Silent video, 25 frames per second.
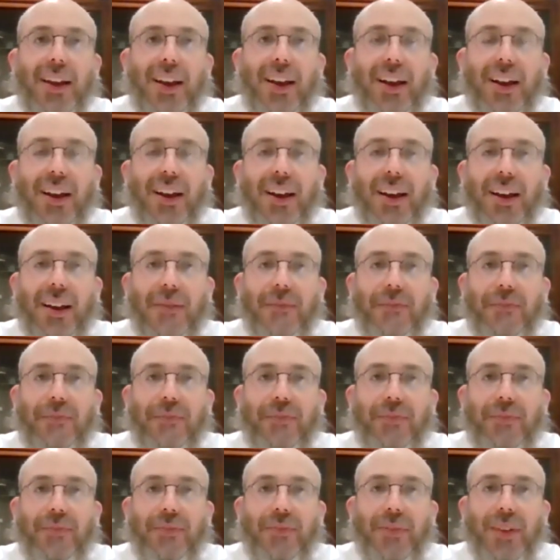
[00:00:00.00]

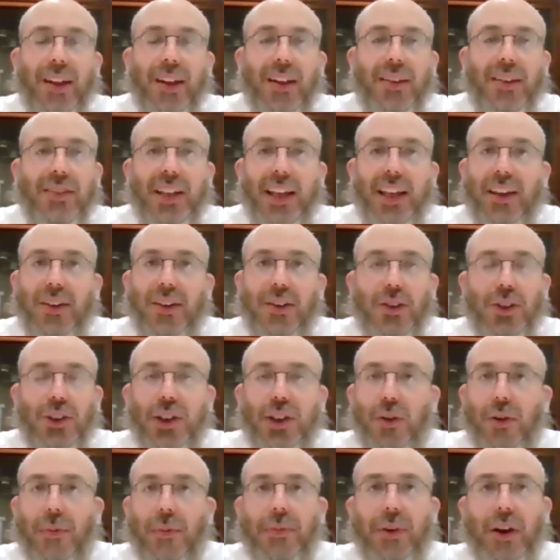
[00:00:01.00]
It's like you
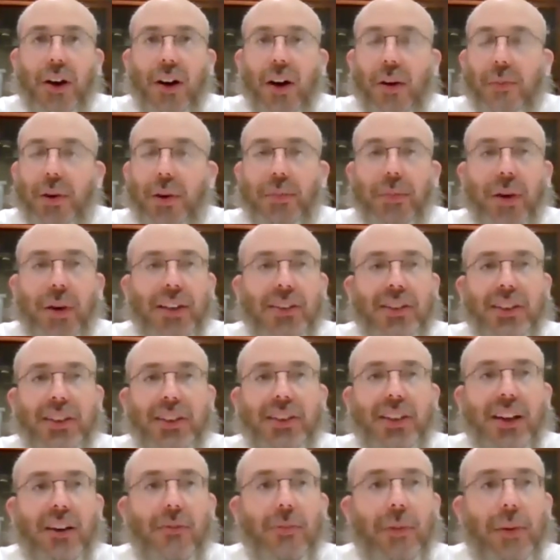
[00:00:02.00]
show up to army
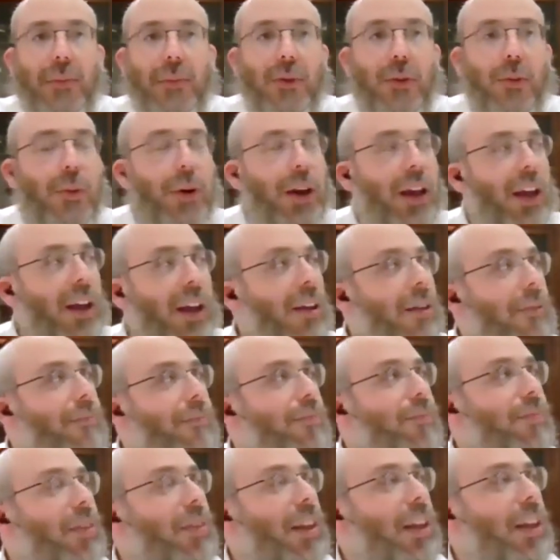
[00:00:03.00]
bases. I remember
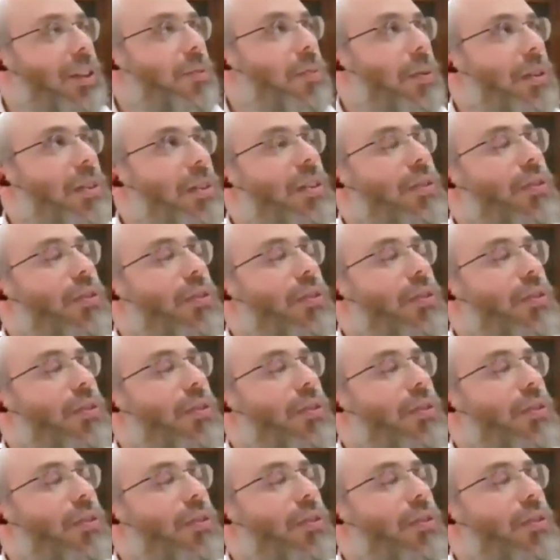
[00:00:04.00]
this